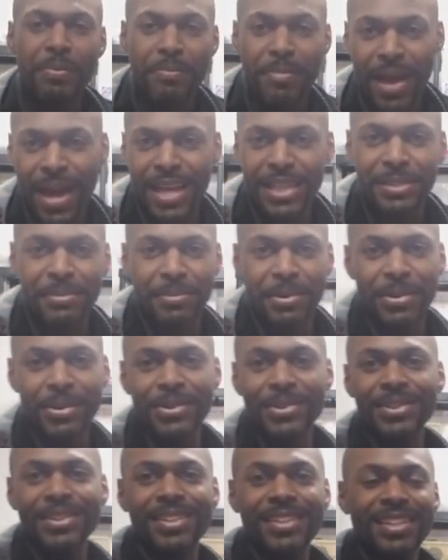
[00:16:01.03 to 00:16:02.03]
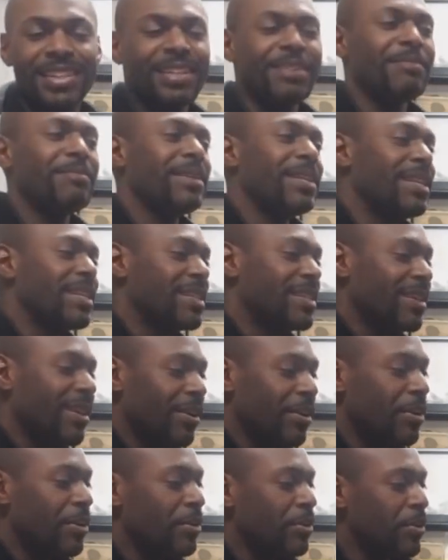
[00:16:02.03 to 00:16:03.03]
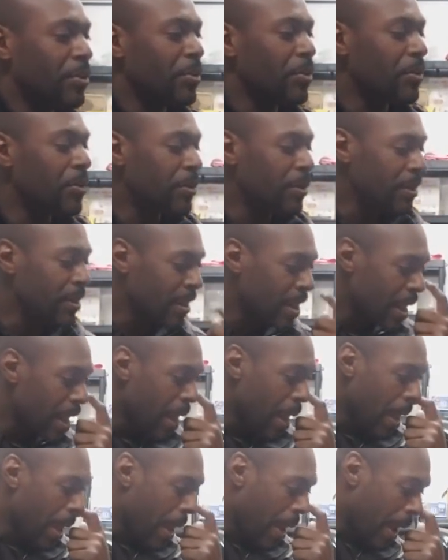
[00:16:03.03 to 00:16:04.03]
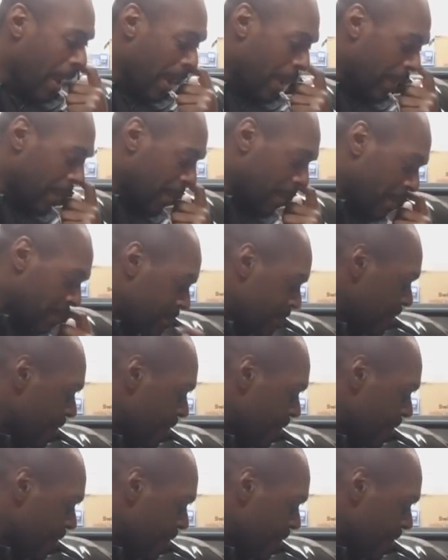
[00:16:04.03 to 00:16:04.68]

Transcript: bass boat, but it's doggone cool and I'm um,